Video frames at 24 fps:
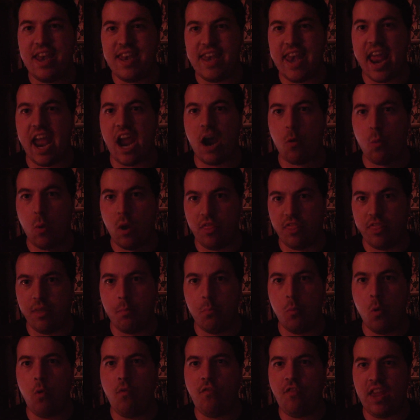Now, the
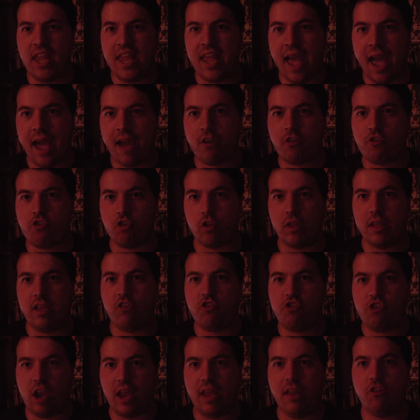movie actually
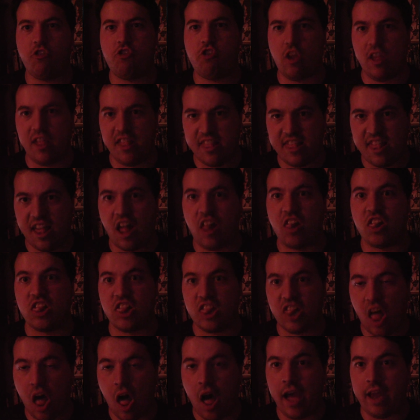changes a
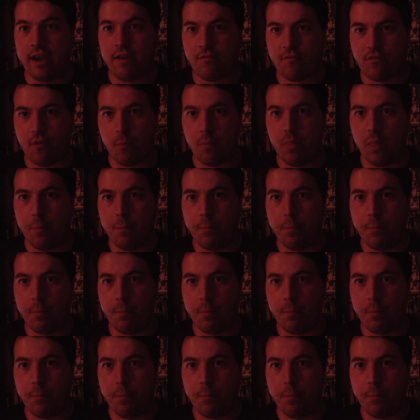lot from the